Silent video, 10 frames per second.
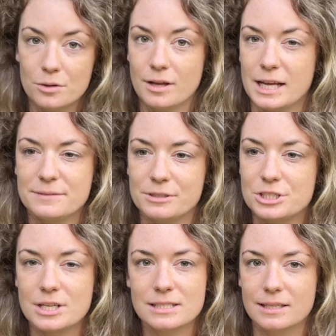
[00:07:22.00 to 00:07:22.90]
cost for
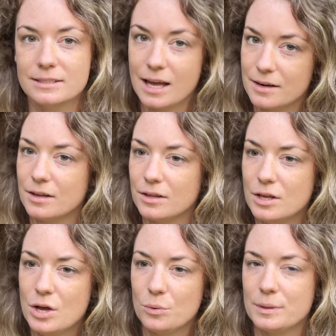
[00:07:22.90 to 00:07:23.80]
just the tunnel
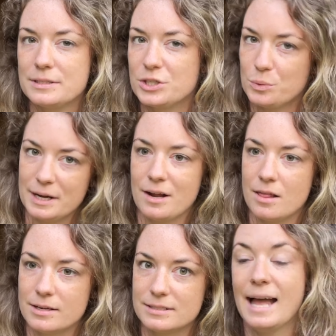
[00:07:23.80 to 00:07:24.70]
was
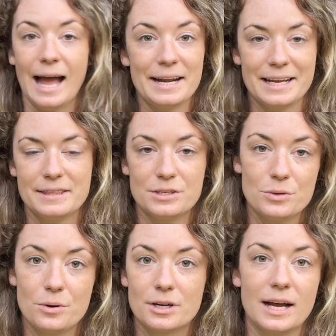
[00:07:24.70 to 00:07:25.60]
$20. Adding in the
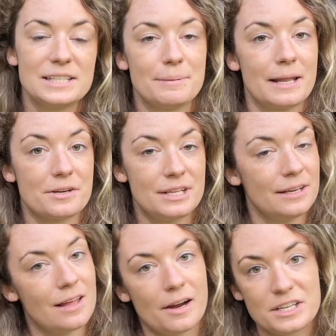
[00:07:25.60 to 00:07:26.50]
door cost me another
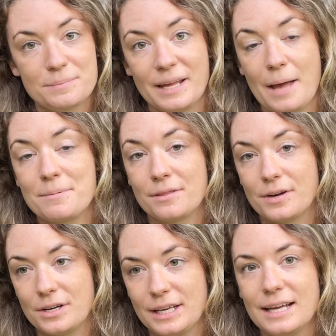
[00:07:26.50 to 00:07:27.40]
$10, putting up to
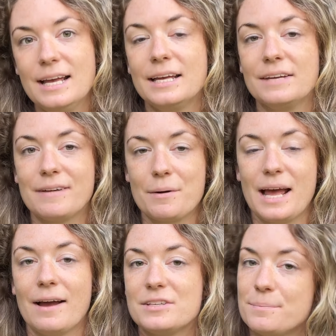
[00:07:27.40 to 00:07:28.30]
$30. If I would
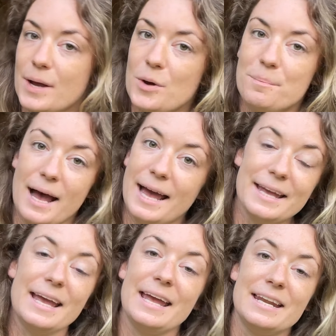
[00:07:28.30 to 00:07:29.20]
have had to go
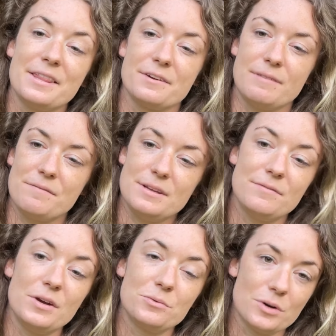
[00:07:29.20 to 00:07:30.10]
buy another
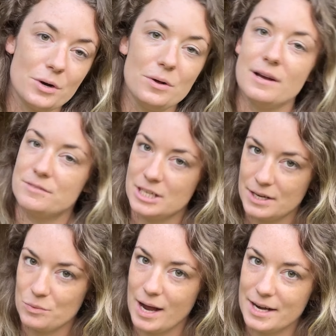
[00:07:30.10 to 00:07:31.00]
50-foot roll of
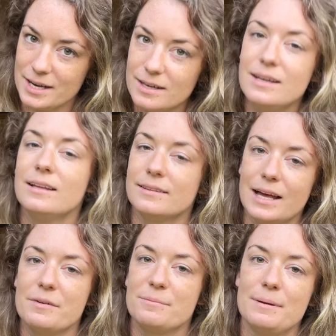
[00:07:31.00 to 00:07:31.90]
chicken wire,
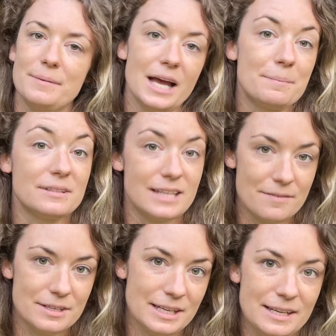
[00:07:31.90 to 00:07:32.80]
that would have put me up to
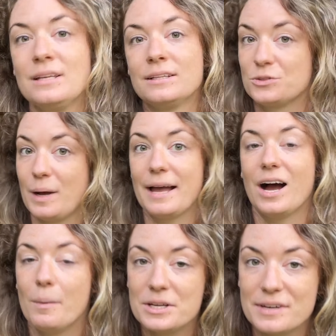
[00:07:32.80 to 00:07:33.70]
$70. That's why I
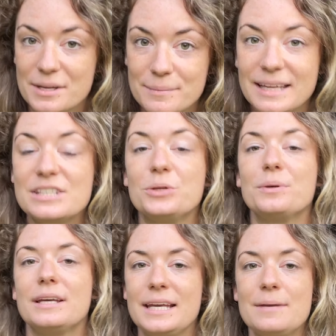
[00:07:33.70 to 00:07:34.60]
always recommend to
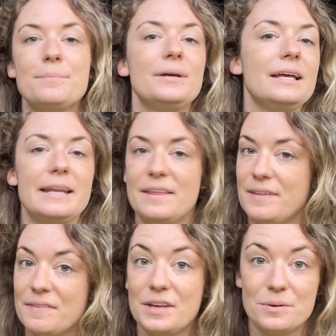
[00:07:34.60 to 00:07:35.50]
keep
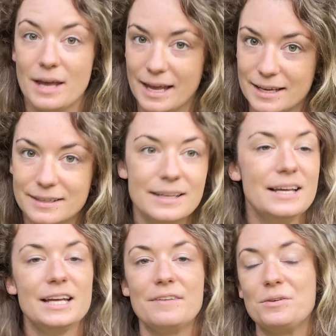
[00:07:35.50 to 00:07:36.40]
anything that you can.
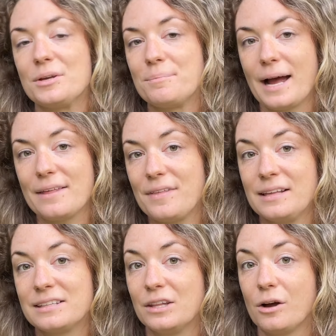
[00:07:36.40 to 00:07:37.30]
If you can buy
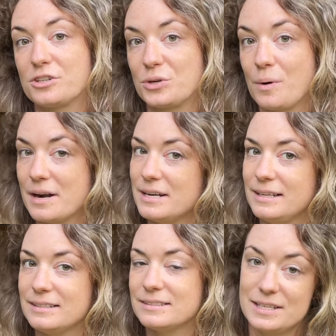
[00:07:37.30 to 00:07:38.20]
things in larger
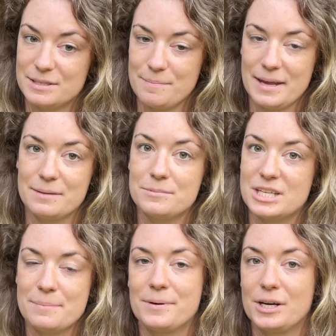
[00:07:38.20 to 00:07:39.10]
quantities to make them
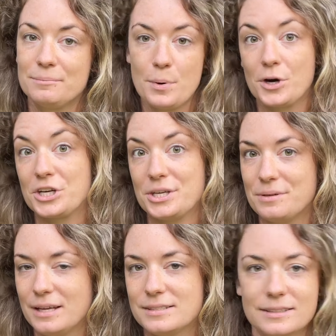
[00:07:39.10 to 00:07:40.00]
cheaper per
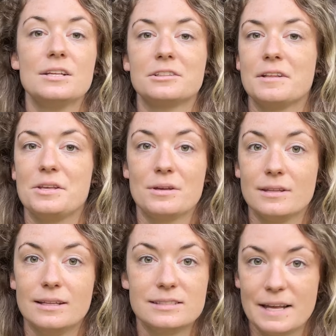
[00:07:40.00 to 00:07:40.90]
unit so that you can
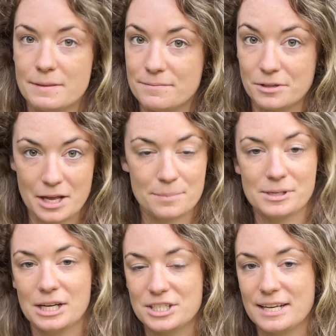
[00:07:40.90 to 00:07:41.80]
then save them for later
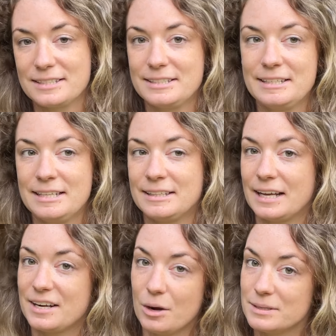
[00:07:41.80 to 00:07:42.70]
projects, that
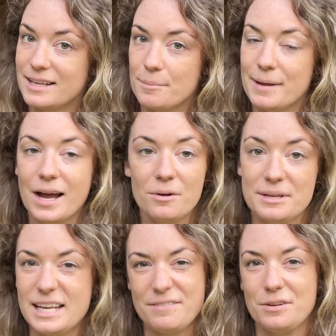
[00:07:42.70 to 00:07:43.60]
can always help out
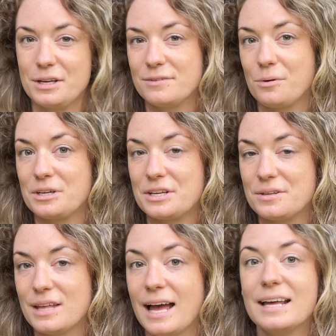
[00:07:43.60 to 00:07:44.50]
if you can afford to do
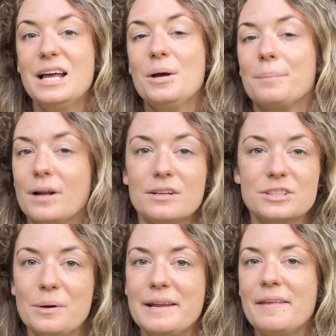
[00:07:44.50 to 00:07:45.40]
that. But
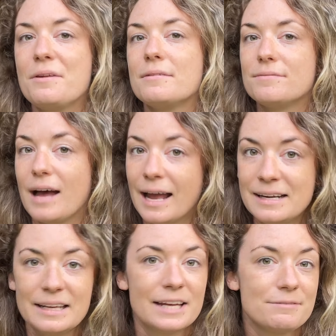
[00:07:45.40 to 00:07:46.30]
also anything you can find
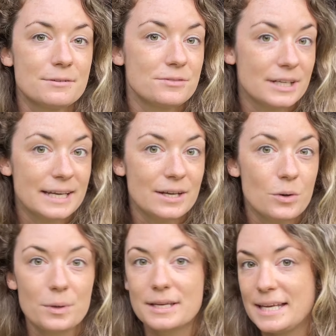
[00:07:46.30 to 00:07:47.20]
and get for free
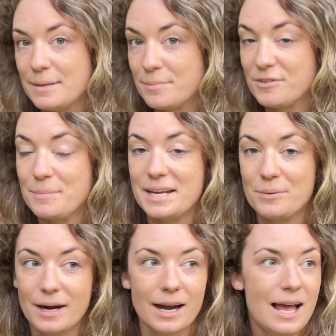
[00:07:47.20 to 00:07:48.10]
or keep from
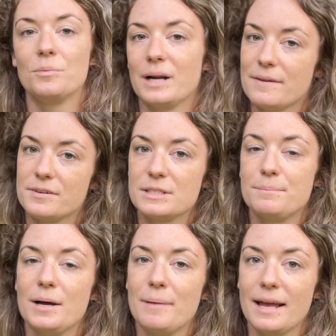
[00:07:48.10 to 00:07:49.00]
anywhere. When I first
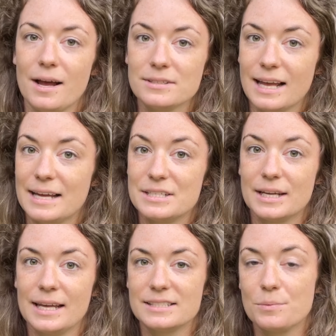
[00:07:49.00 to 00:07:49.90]
bought my house, I had to
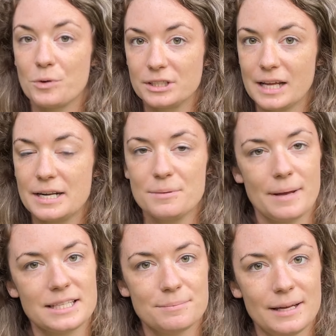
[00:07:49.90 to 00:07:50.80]
get some work done in the
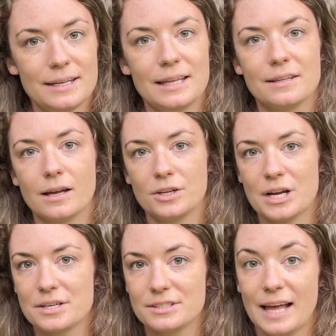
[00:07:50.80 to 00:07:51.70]
basement, and the
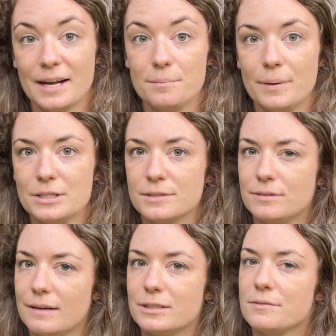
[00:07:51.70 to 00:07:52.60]
contractors had a bunch of
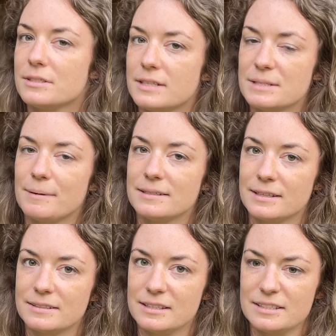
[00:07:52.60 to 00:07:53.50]
leftover
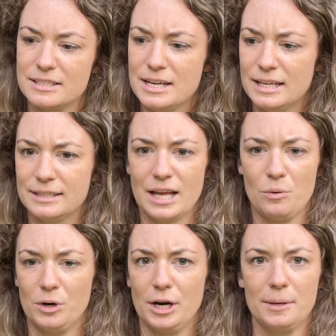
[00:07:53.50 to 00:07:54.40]
6x6s that
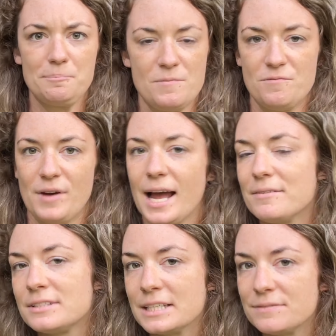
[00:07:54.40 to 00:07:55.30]
were
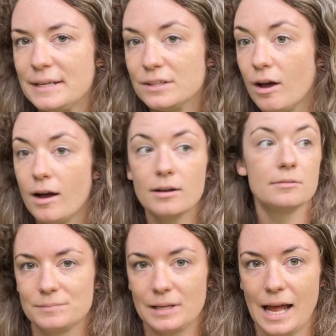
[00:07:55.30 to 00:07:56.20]
5-6 feet long.
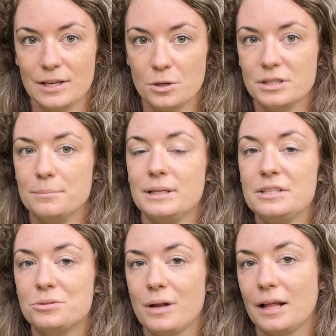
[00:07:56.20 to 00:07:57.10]
I told them, please
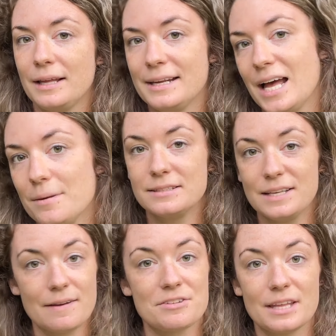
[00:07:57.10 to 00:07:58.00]
do not clean up, leave
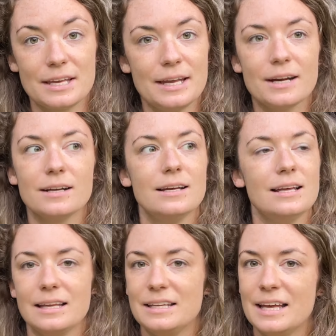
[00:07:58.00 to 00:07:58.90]
everything here.
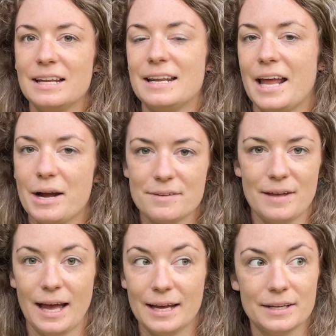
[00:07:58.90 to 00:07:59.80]
I did, and now I've
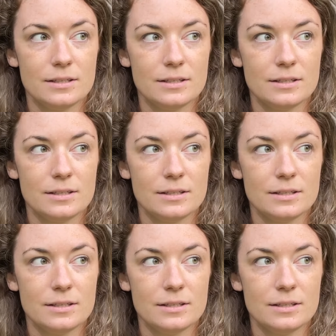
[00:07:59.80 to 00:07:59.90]
had